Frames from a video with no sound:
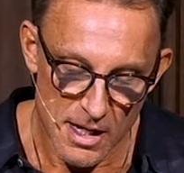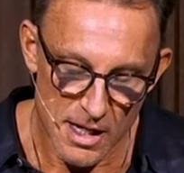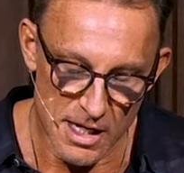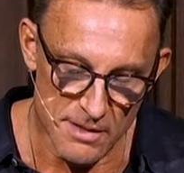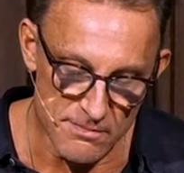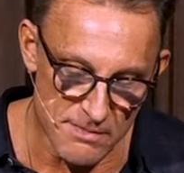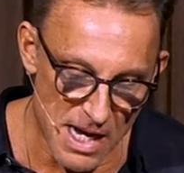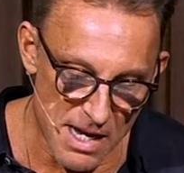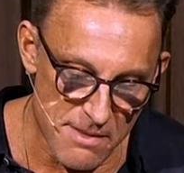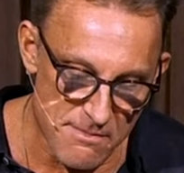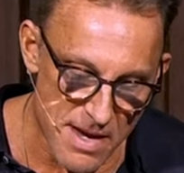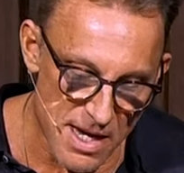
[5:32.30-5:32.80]
In
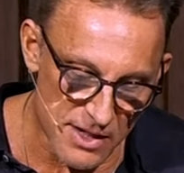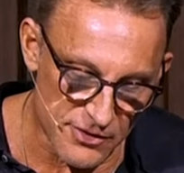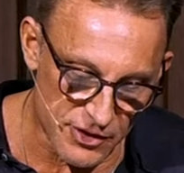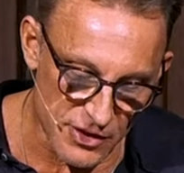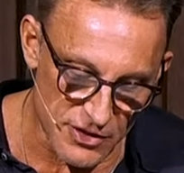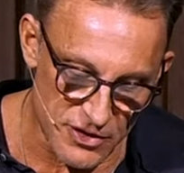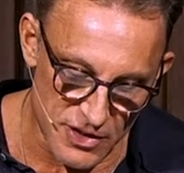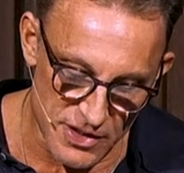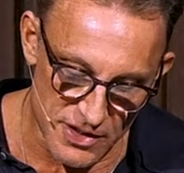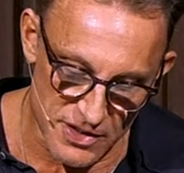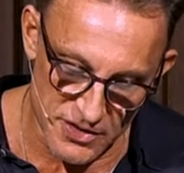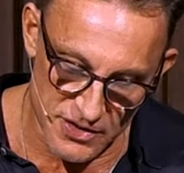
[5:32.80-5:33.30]
my
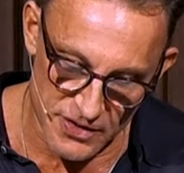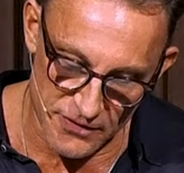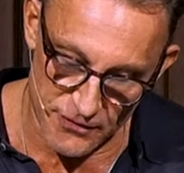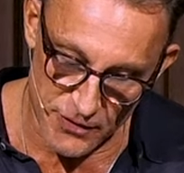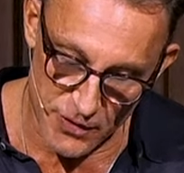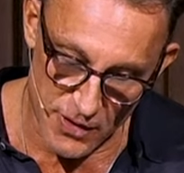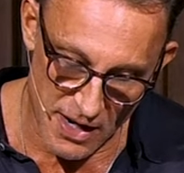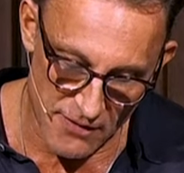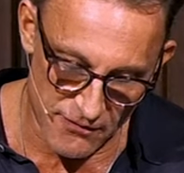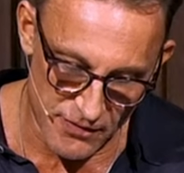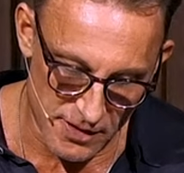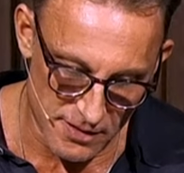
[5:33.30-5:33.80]
messages, if
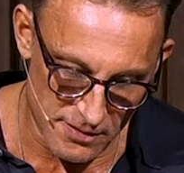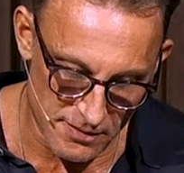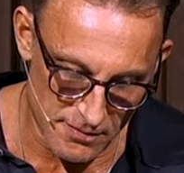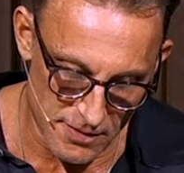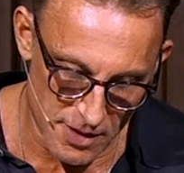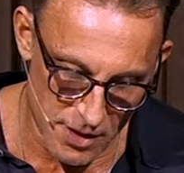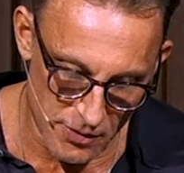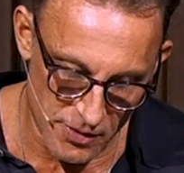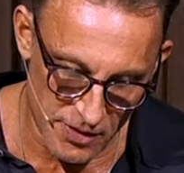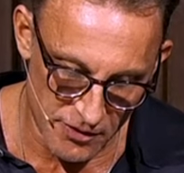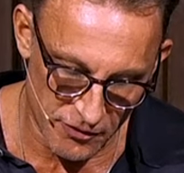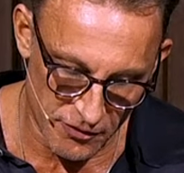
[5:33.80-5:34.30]
you haven't
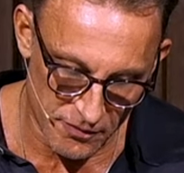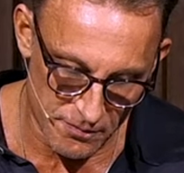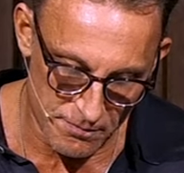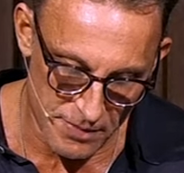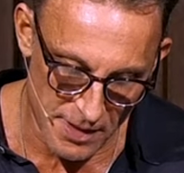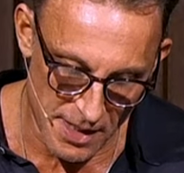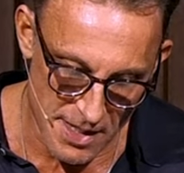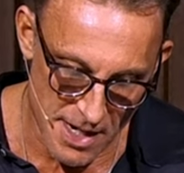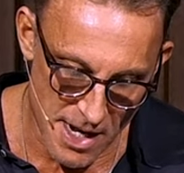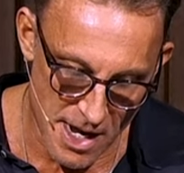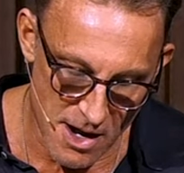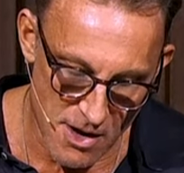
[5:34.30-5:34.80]
noticed
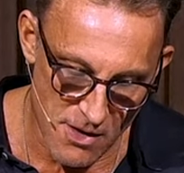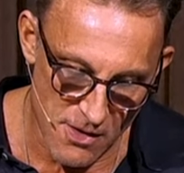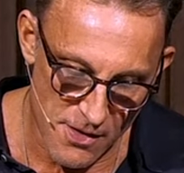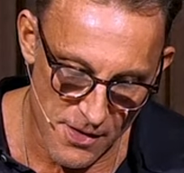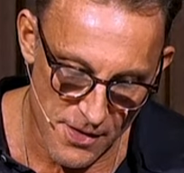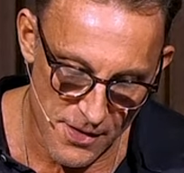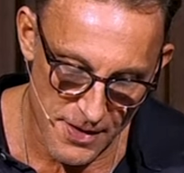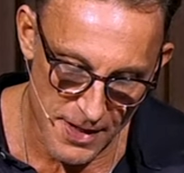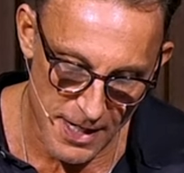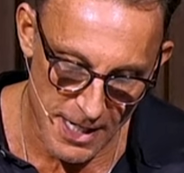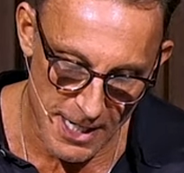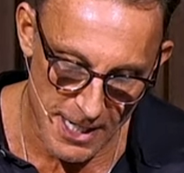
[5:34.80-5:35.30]
by now,
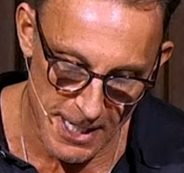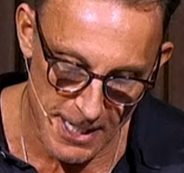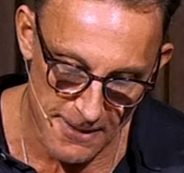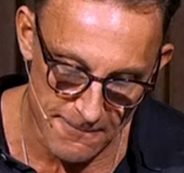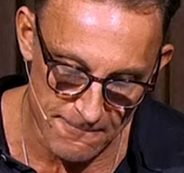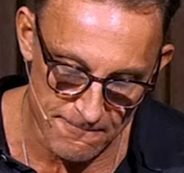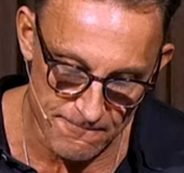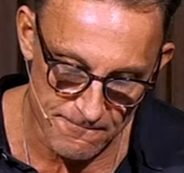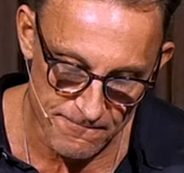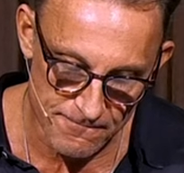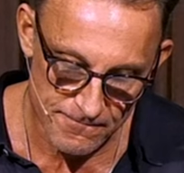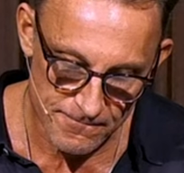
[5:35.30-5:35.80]

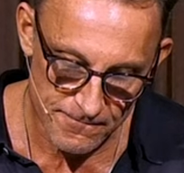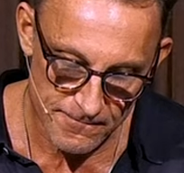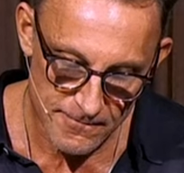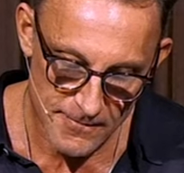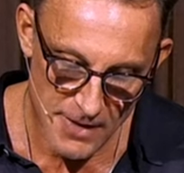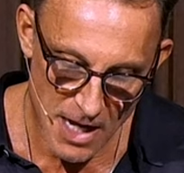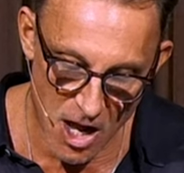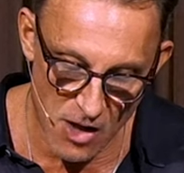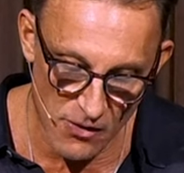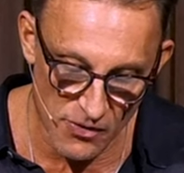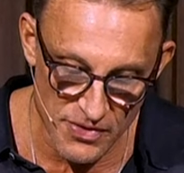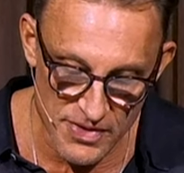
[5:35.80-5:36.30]
um,
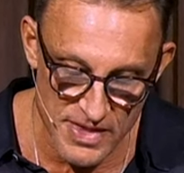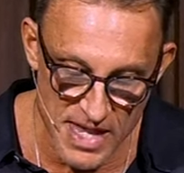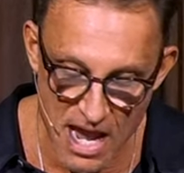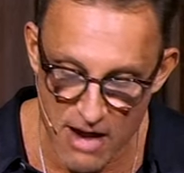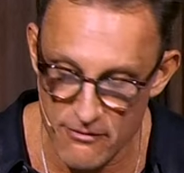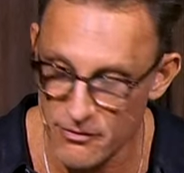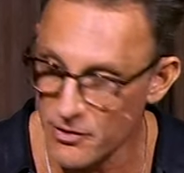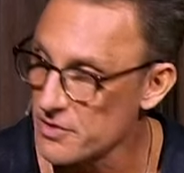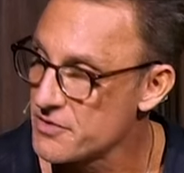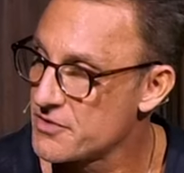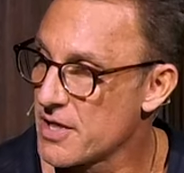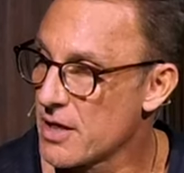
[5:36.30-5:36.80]
I'll
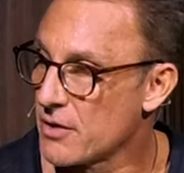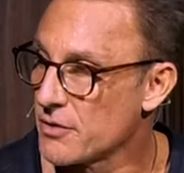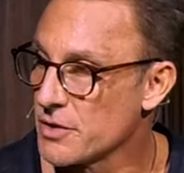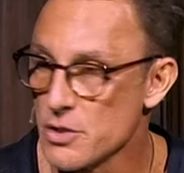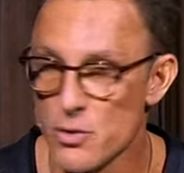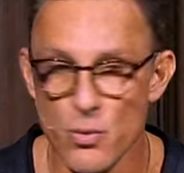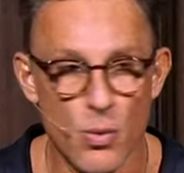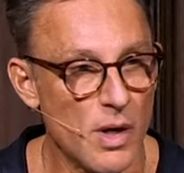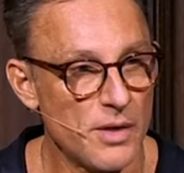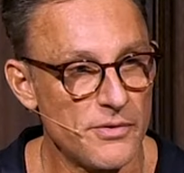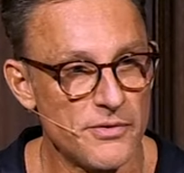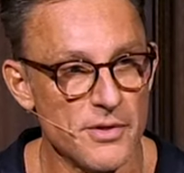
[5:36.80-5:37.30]
never tell
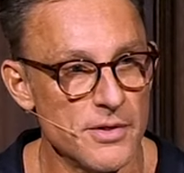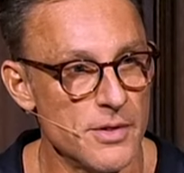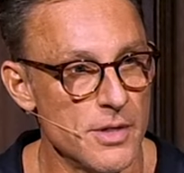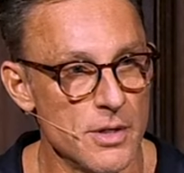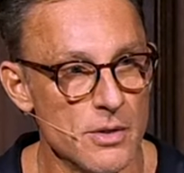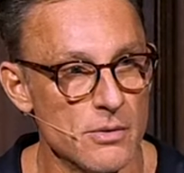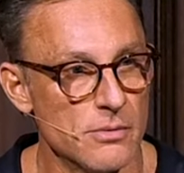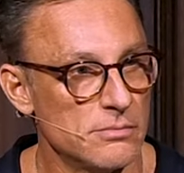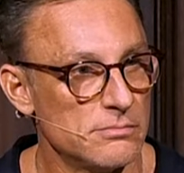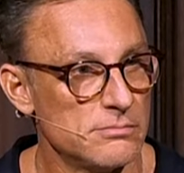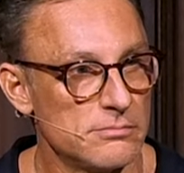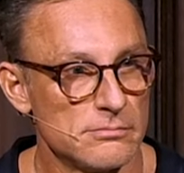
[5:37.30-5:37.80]
you what to
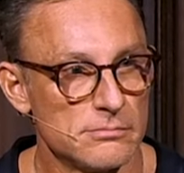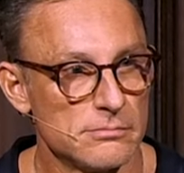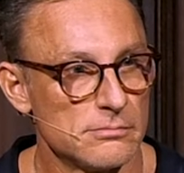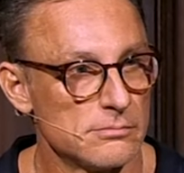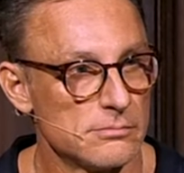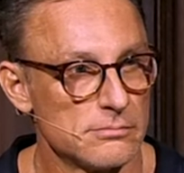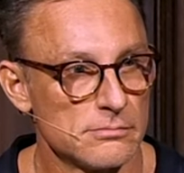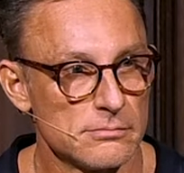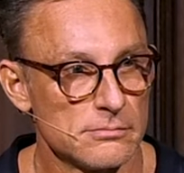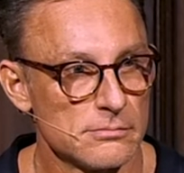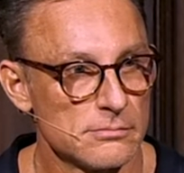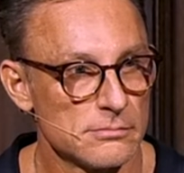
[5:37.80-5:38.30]
do.
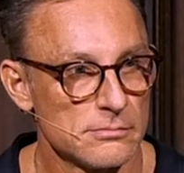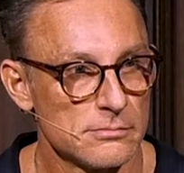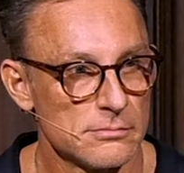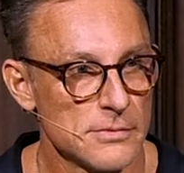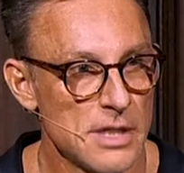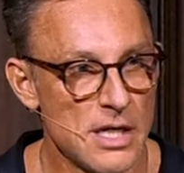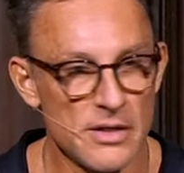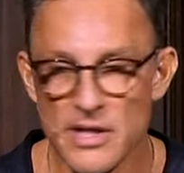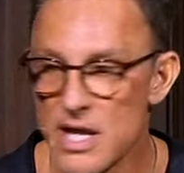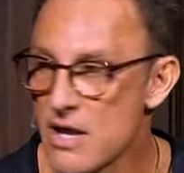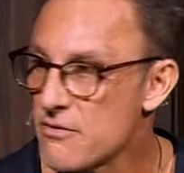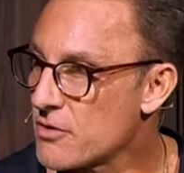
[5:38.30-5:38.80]

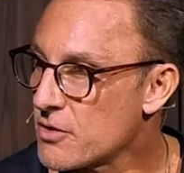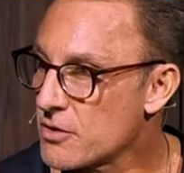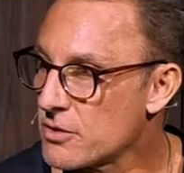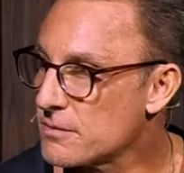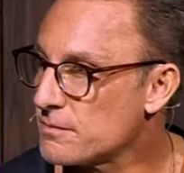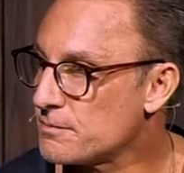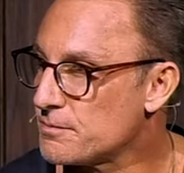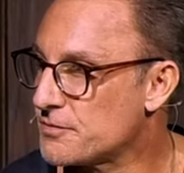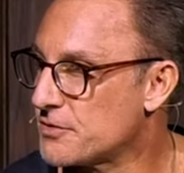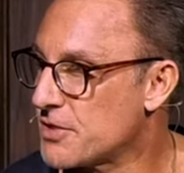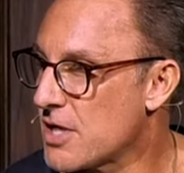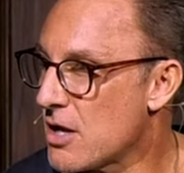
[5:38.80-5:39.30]
I'll
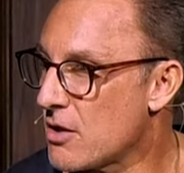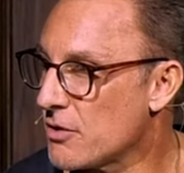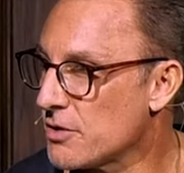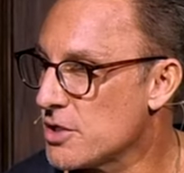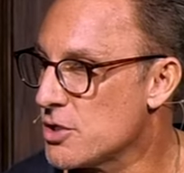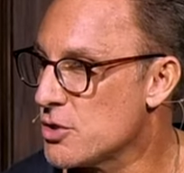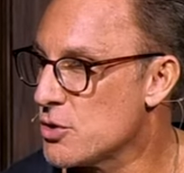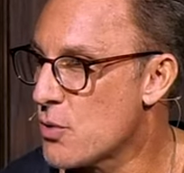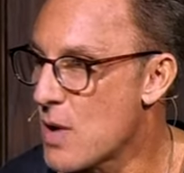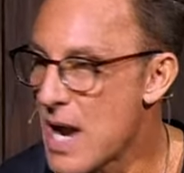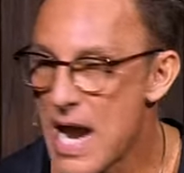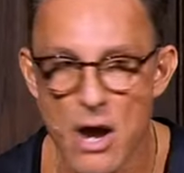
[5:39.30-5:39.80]
never tell
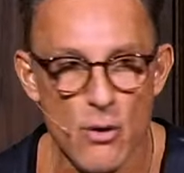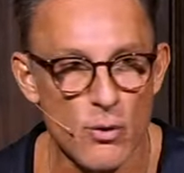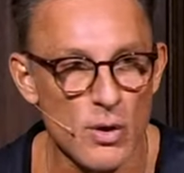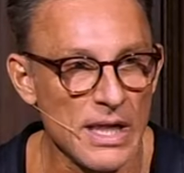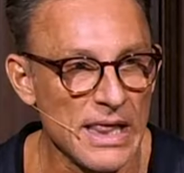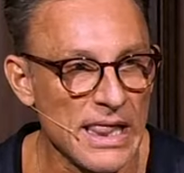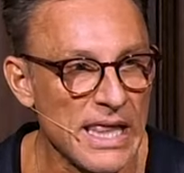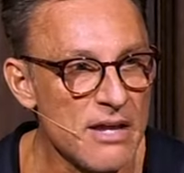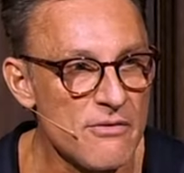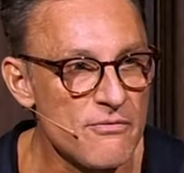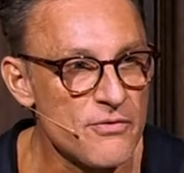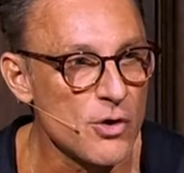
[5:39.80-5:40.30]
you how to
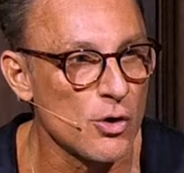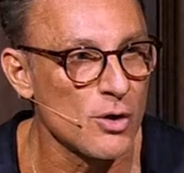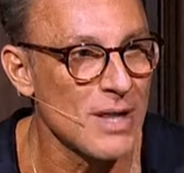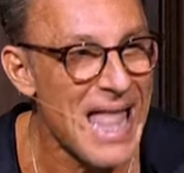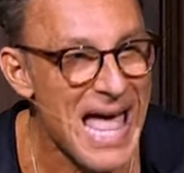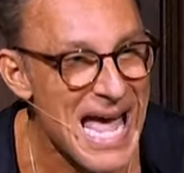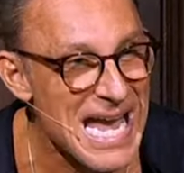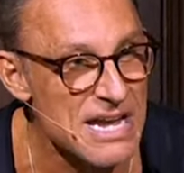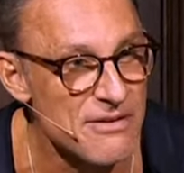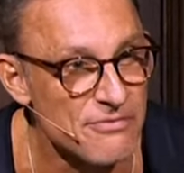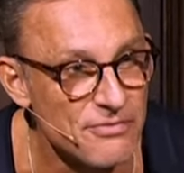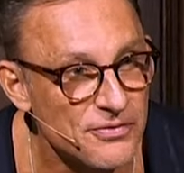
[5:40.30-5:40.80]
live your
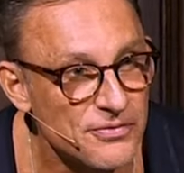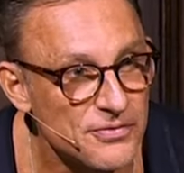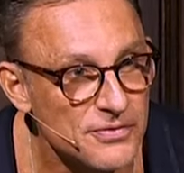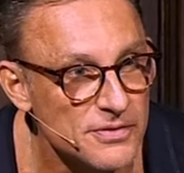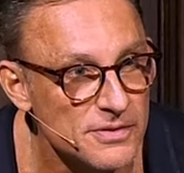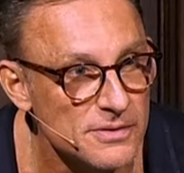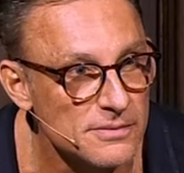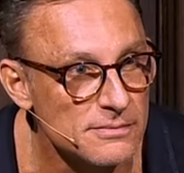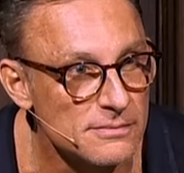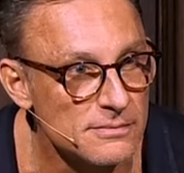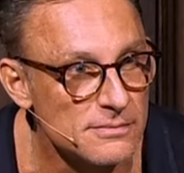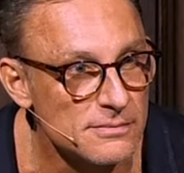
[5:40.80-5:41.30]
life.